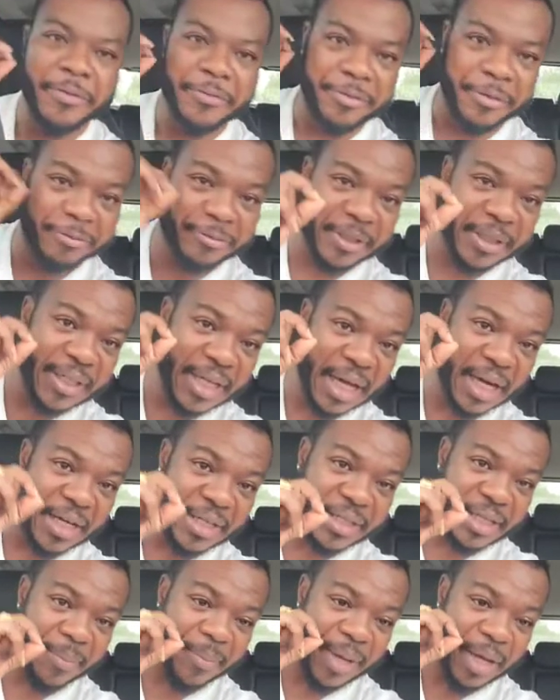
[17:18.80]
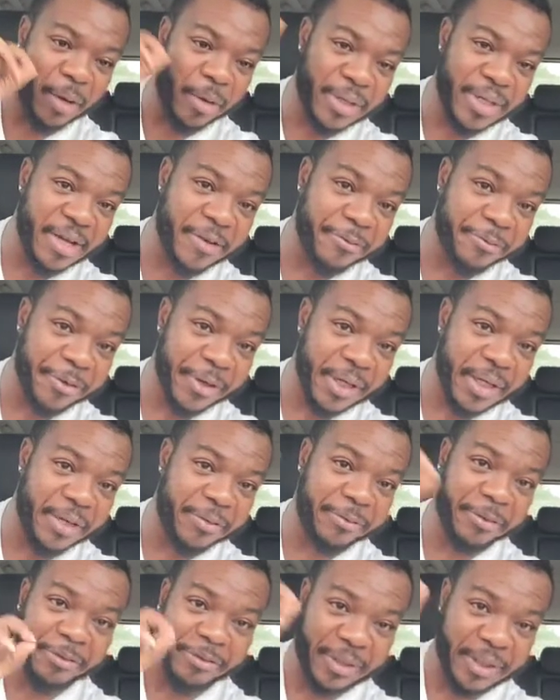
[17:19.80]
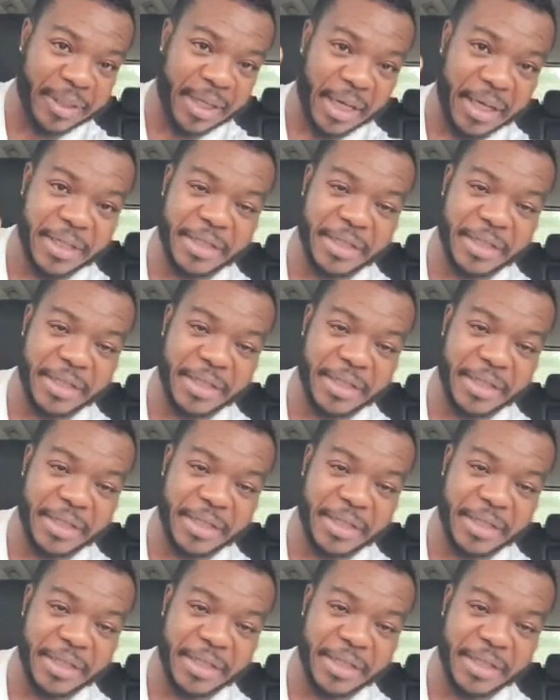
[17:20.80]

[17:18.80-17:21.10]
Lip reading: $15. Ebe or they're free. $15.